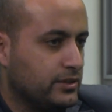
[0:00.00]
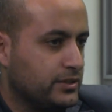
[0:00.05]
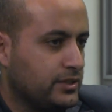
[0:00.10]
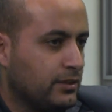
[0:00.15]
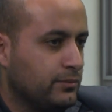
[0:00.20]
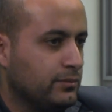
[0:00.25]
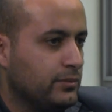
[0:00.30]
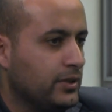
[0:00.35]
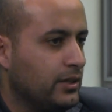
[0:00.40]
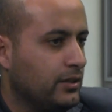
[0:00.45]

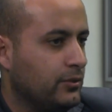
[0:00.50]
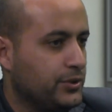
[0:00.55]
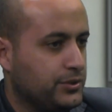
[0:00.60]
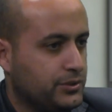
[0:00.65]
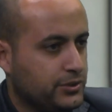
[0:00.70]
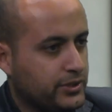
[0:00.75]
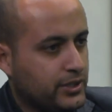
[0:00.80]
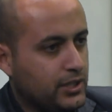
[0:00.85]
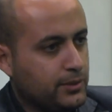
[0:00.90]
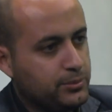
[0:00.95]
December. We're
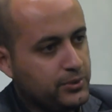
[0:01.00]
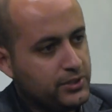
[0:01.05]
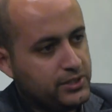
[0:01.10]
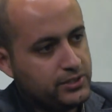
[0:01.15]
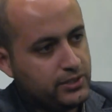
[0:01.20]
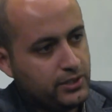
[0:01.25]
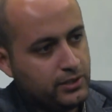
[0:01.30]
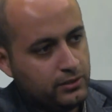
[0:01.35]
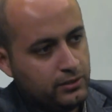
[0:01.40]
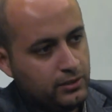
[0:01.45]
doing our
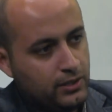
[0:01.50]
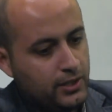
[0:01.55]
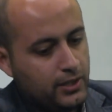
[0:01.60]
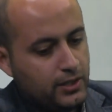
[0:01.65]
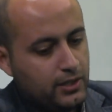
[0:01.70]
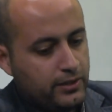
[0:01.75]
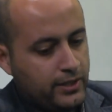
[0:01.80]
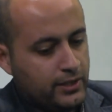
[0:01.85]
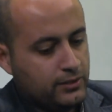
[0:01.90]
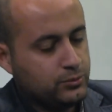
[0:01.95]
pre-sale.
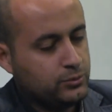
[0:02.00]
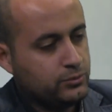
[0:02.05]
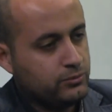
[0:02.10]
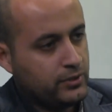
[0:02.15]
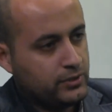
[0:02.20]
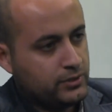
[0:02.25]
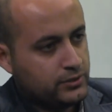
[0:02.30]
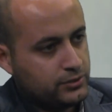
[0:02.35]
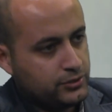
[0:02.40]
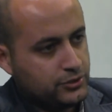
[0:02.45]
Yeah. That will
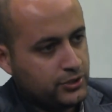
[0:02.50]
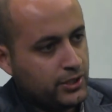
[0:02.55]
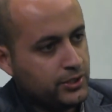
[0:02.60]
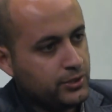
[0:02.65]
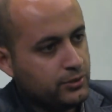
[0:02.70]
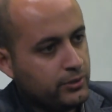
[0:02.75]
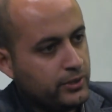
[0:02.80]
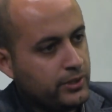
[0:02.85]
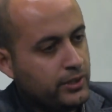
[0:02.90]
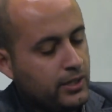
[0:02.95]
run into
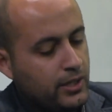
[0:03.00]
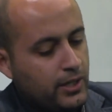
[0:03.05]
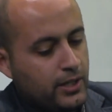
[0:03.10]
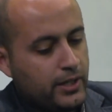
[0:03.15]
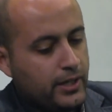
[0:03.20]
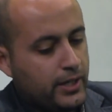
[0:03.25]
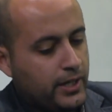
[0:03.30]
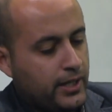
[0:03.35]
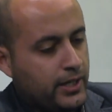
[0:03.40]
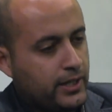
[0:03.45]
January,
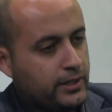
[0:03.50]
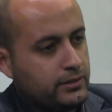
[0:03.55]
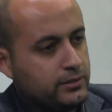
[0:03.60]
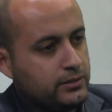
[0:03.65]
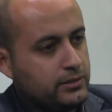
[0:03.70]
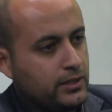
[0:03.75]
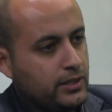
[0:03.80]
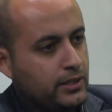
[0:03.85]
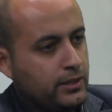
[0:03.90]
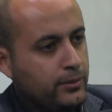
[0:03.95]
mm-hmm.
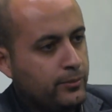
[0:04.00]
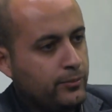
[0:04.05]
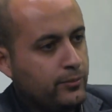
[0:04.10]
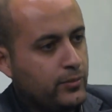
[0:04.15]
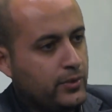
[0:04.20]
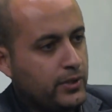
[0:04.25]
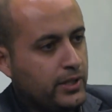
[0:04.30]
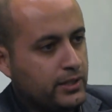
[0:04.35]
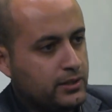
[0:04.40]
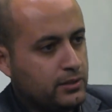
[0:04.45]
and
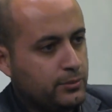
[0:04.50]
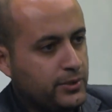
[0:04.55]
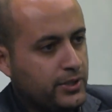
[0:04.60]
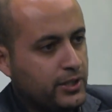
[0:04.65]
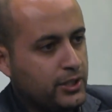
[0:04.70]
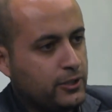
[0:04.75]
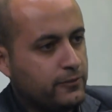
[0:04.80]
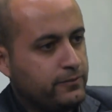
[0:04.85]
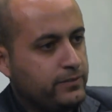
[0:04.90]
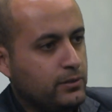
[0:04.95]
um, at the
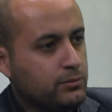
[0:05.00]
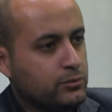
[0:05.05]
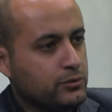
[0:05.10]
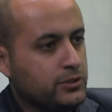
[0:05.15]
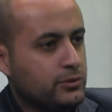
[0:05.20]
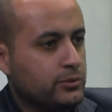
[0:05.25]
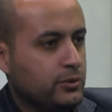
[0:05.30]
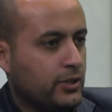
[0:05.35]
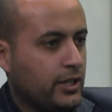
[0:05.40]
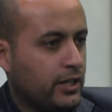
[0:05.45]
beginning of
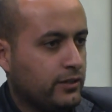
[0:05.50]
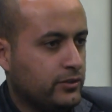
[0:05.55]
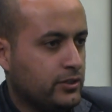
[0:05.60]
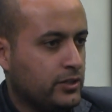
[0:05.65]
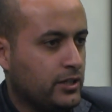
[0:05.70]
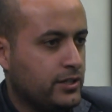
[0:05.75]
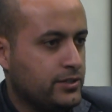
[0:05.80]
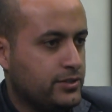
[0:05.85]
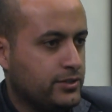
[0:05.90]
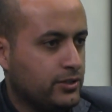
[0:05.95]
February we'll have
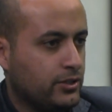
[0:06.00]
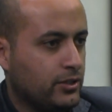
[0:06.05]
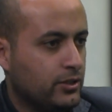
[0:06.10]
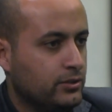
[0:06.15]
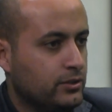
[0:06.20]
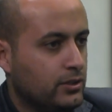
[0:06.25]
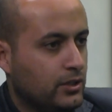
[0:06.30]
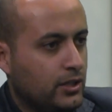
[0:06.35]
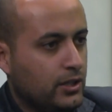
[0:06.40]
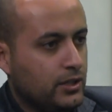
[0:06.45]
our ICO.